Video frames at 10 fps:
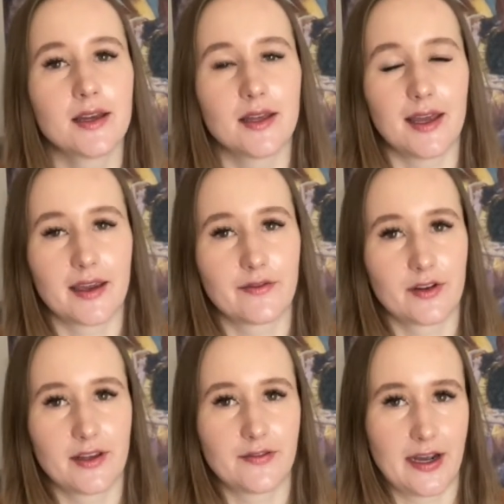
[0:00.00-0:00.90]
it can
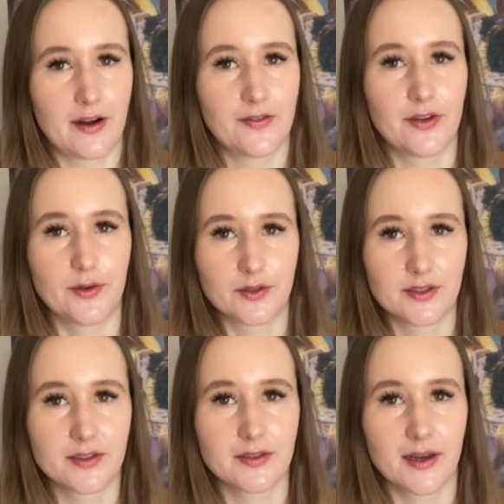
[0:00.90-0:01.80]
really fight off
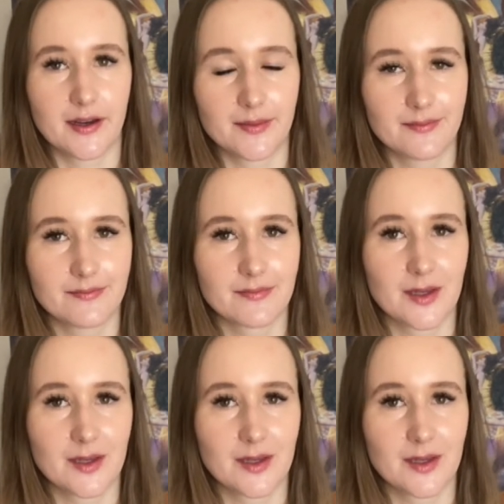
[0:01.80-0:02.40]
those um,